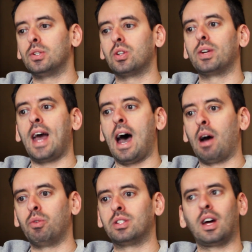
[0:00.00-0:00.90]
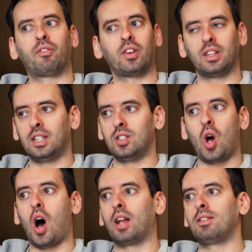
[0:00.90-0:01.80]
So yeah, it was definitely
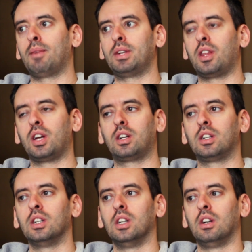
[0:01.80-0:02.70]
not, I mean, I think